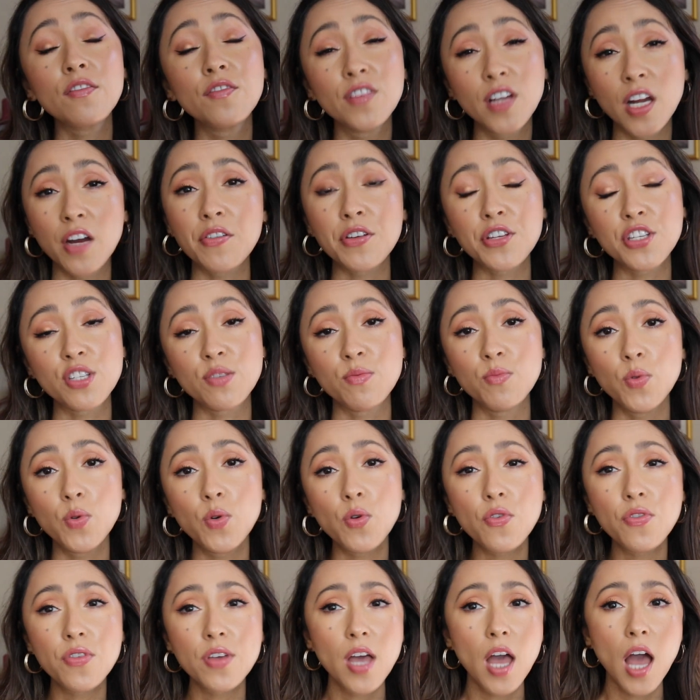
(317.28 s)
very
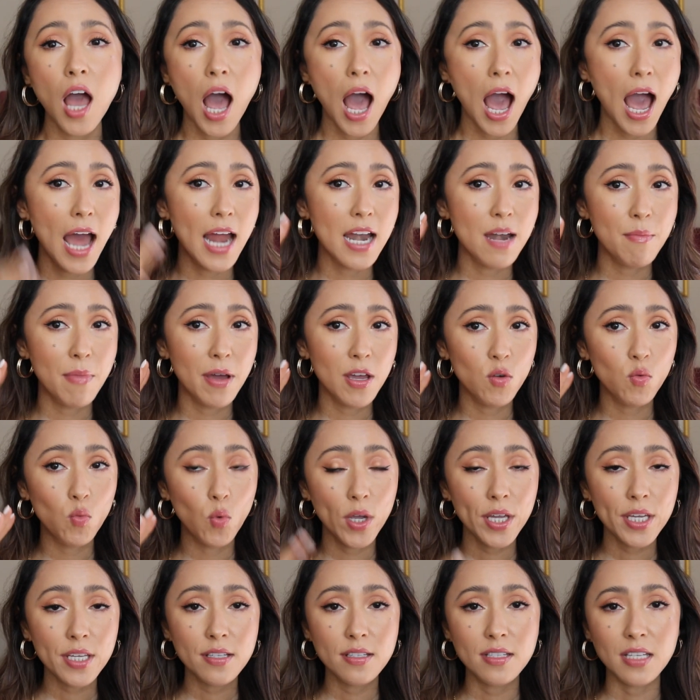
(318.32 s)
smooth. And my
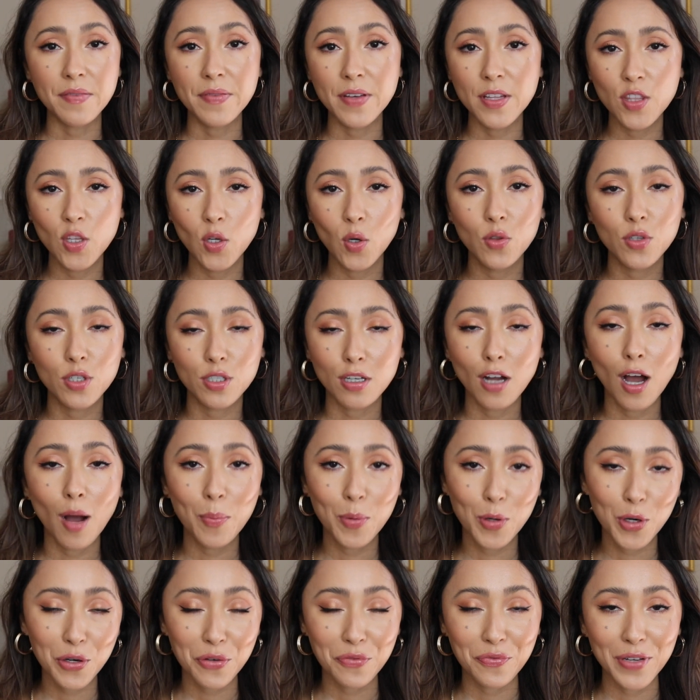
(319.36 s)
wings, even though they're not
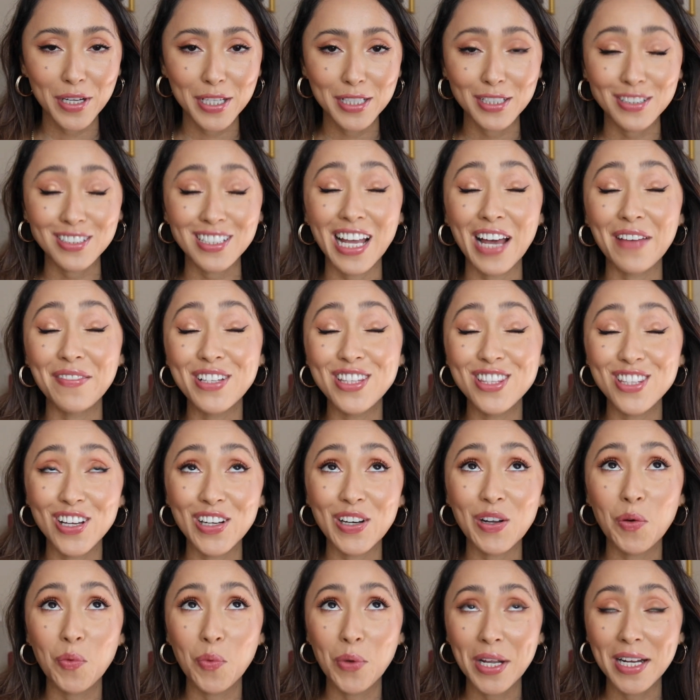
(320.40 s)
perfect, because I haven't done
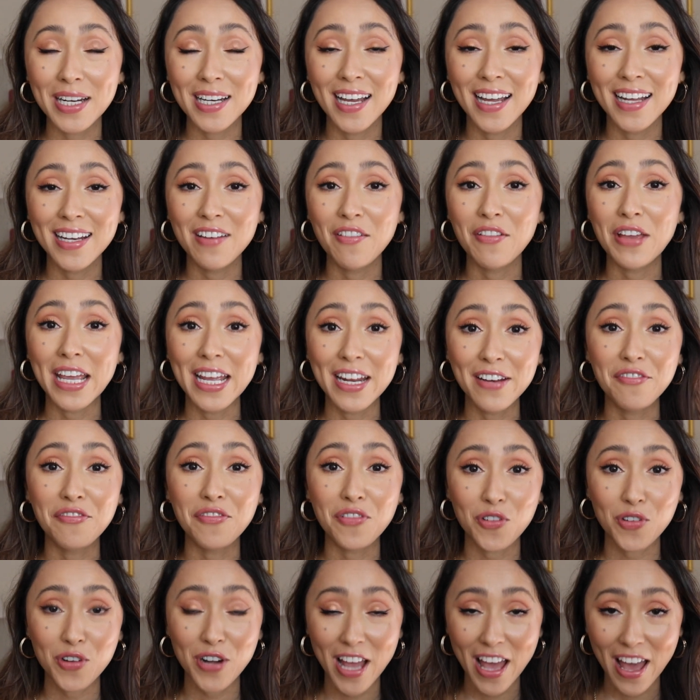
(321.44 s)
a wing line in
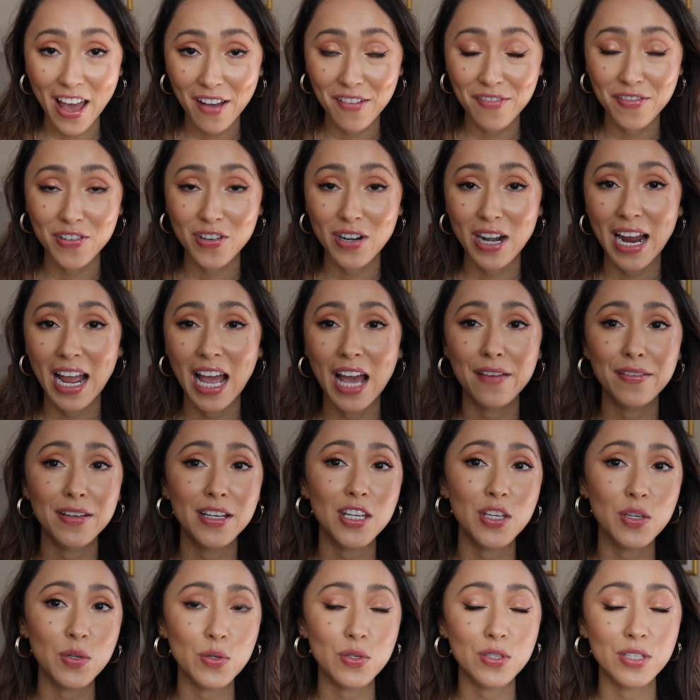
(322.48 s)
forever, I haven't
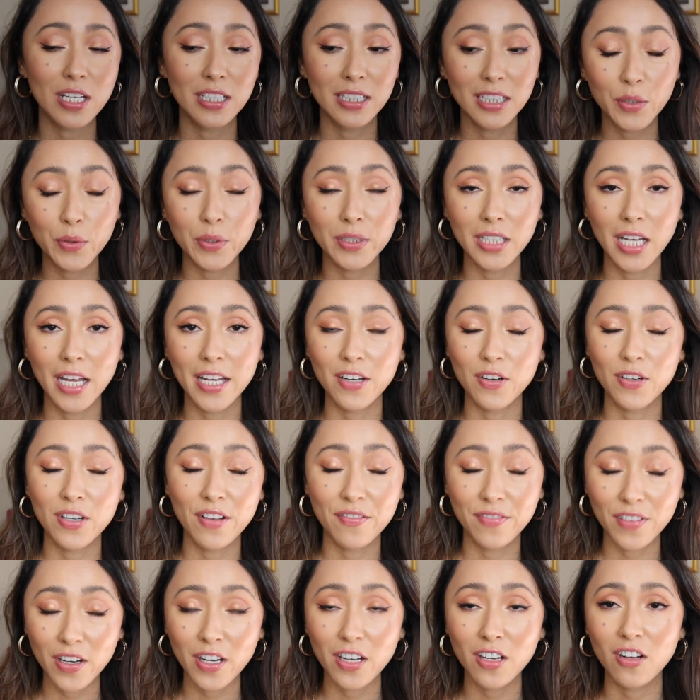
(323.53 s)
used liquid liner in a
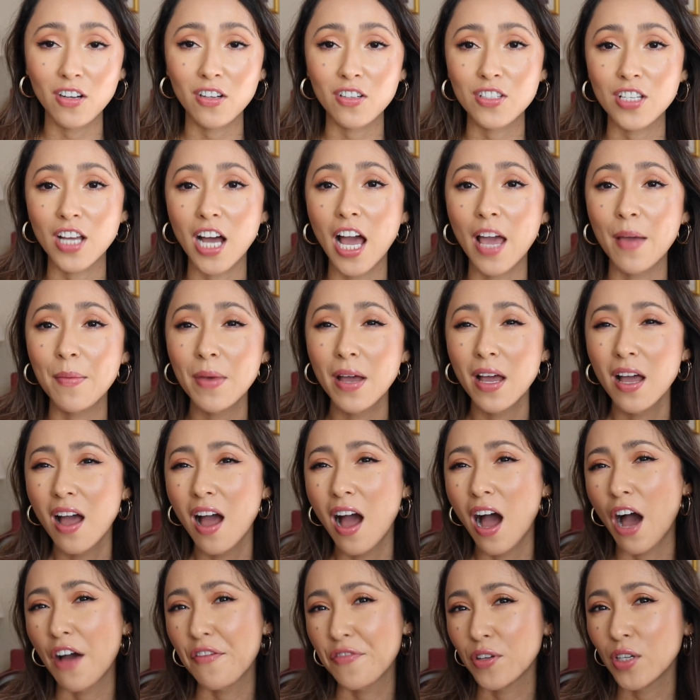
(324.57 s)
very long time,
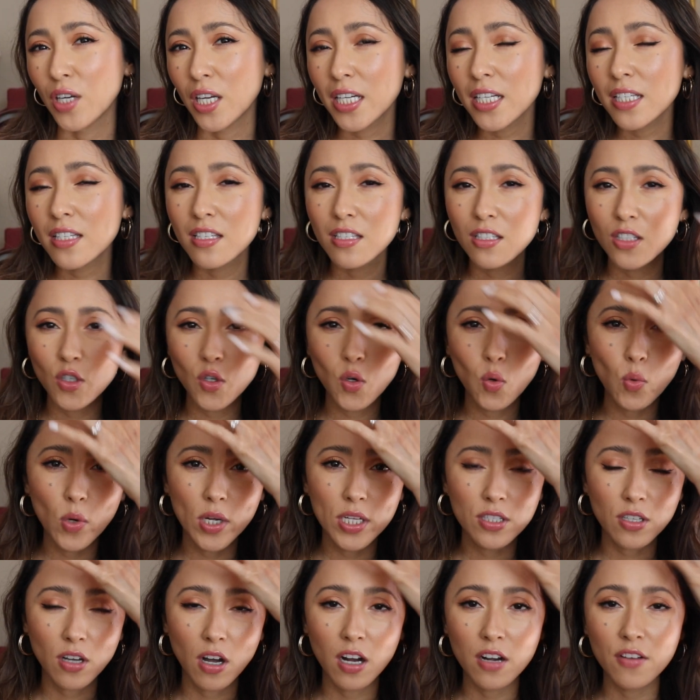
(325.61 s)
I feel like it still
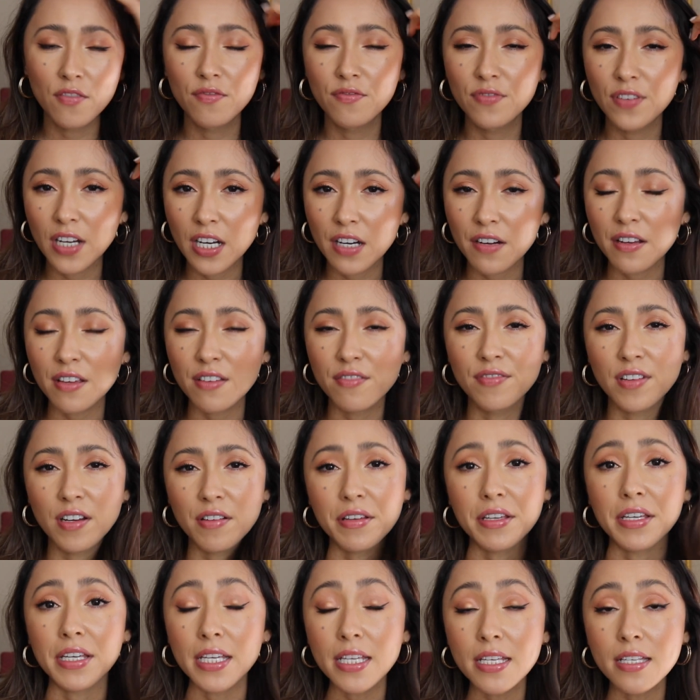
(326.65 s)
went on very,
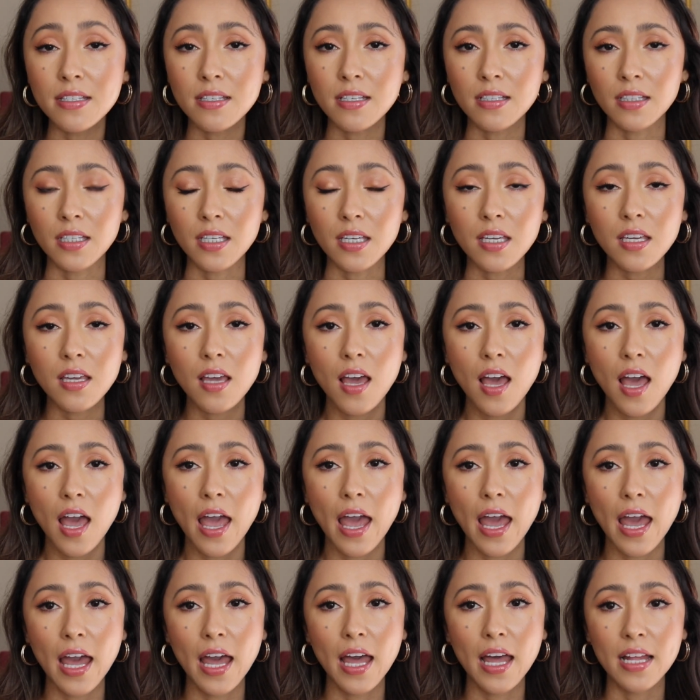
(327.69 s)
very easily.
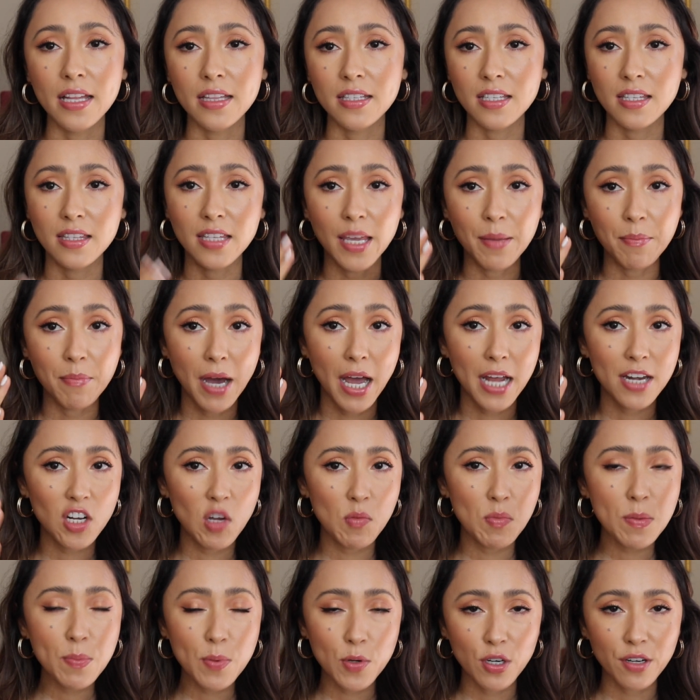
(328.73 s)
And they might not
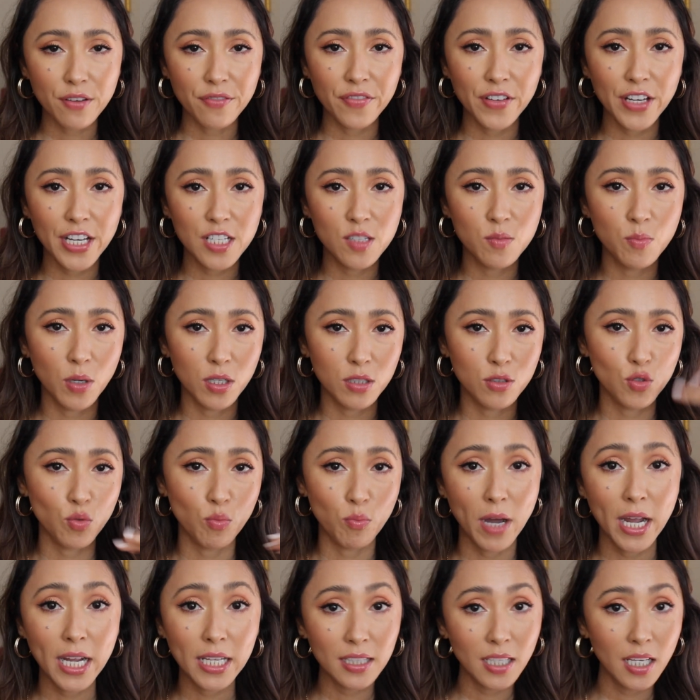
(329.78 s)
be perfect, but to
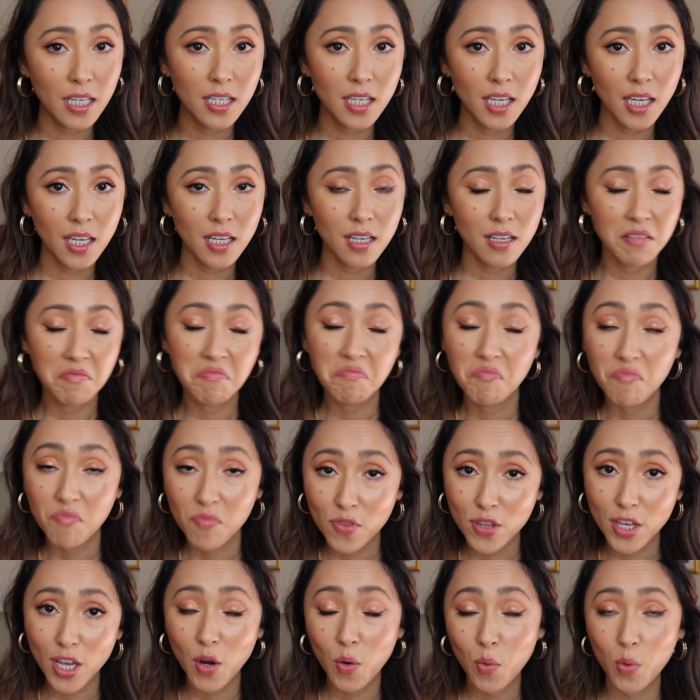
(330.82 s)
my liking,
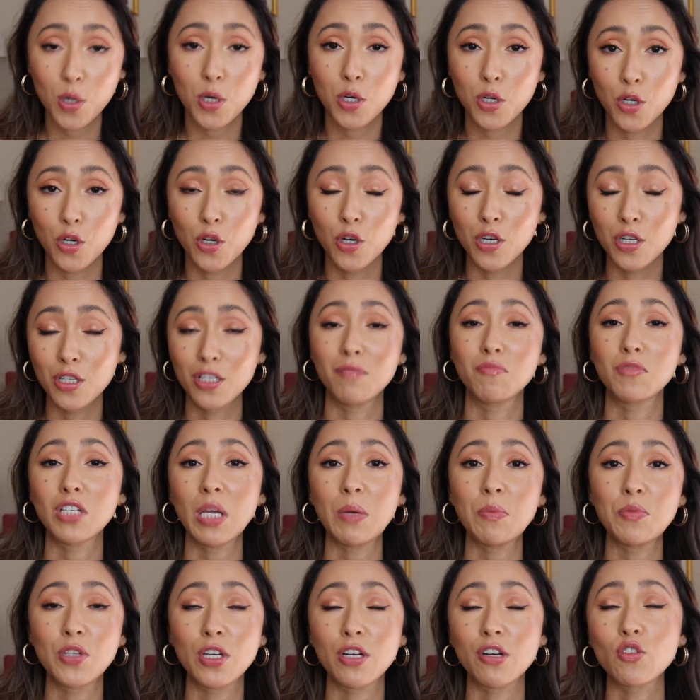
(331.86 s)
they were good.
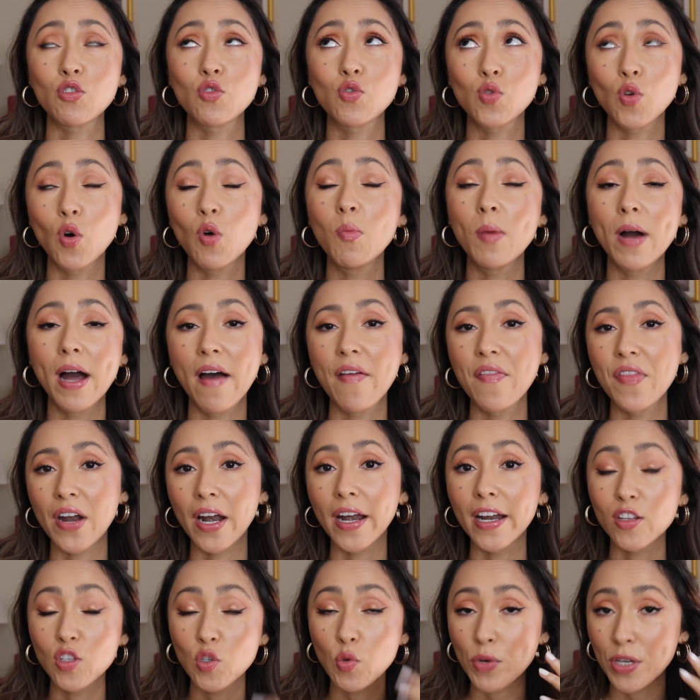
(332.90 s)
Sometimes they are so bad that I
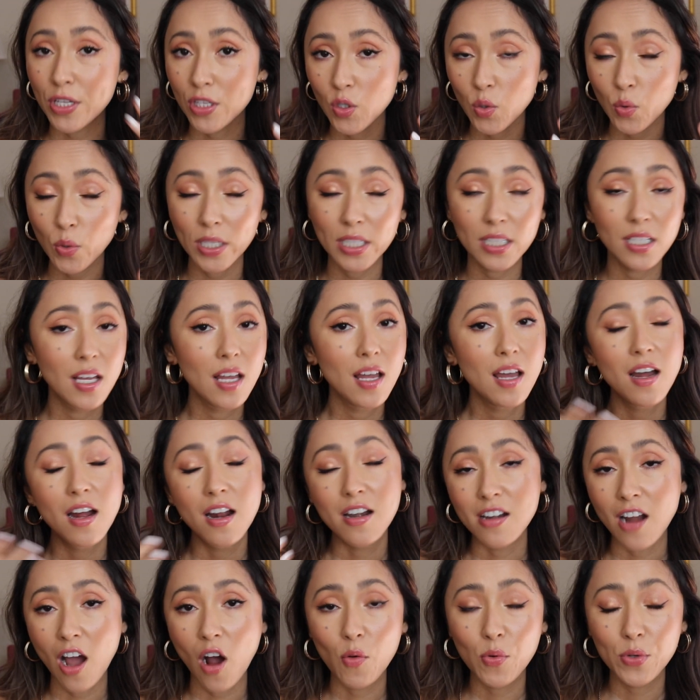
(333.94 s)
need to redo it.
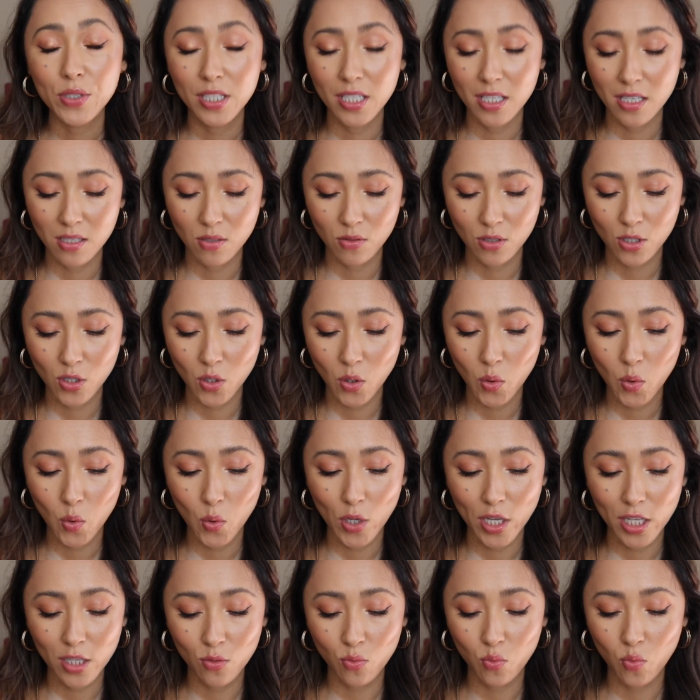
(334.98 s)
Now with this, so
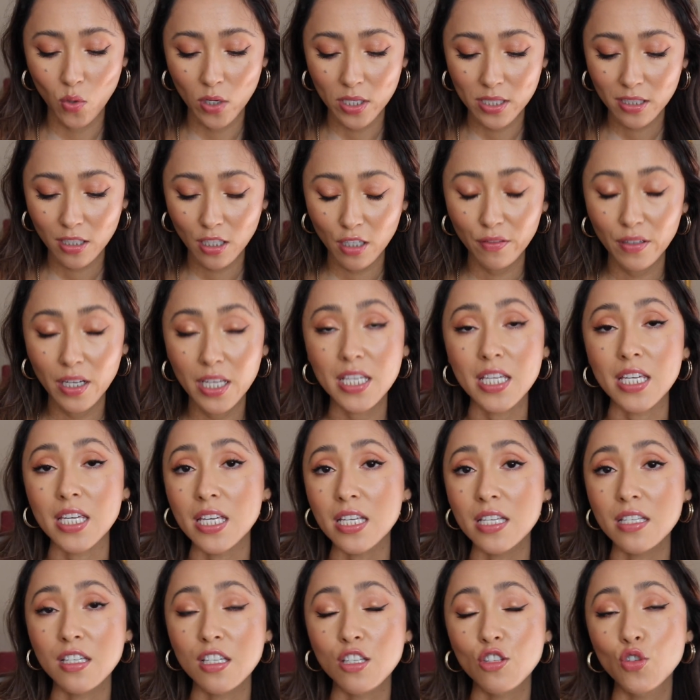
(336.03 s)
it was kind of like
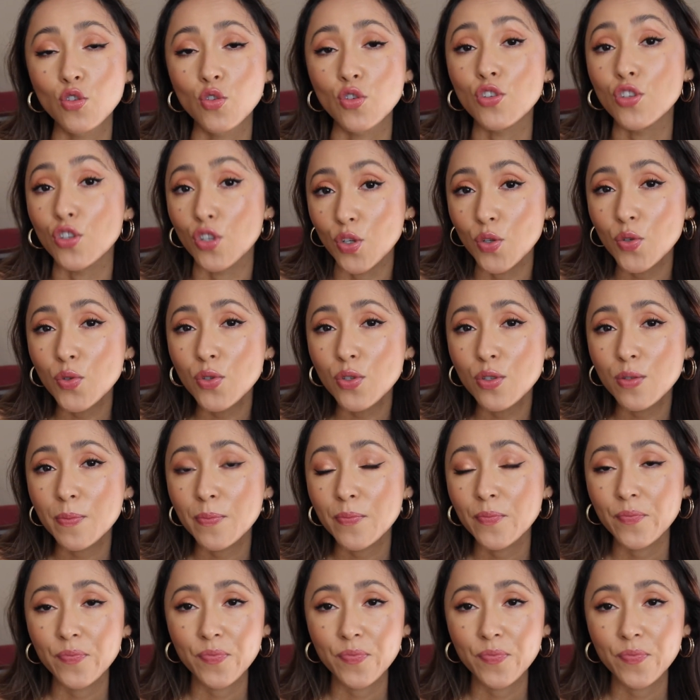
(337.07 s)
easy to use.